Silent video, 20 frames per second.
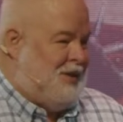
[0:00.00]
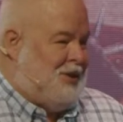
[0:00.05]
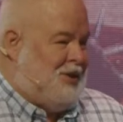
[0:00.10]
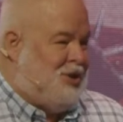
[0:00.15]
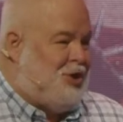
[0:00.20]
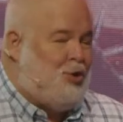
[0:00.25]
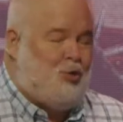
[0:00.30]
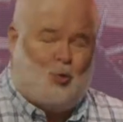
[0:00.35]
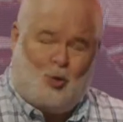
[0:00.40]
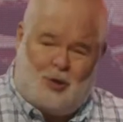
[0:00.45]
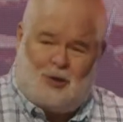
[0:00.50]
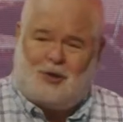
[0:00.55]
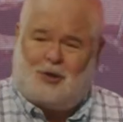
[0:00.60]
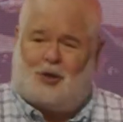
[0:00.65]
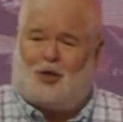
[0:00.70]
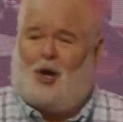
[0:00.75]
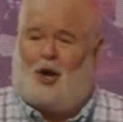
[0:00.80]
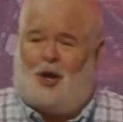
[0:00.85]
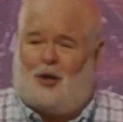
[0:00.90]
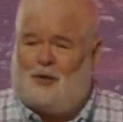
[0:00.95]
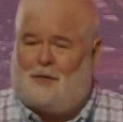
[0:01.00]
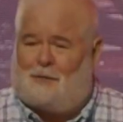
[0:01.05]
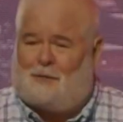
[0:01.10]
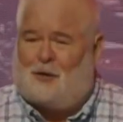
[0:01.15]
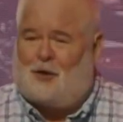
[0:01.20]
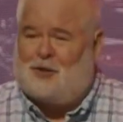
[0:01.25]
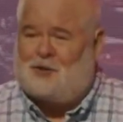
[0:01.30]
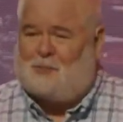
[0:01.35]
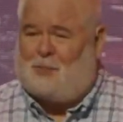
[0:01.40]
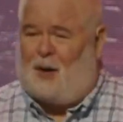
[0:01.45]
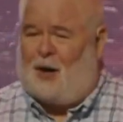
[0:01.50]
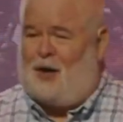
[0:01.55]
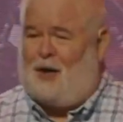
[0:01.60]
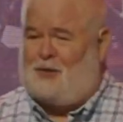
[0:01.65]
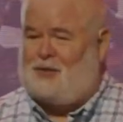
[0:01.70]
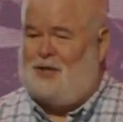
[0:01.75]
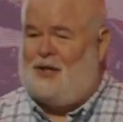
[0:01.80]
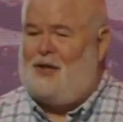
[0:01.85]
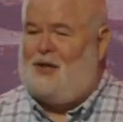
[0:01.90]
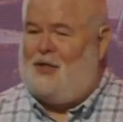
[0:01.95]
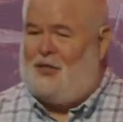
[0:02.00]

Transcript: you wouldn't call the first part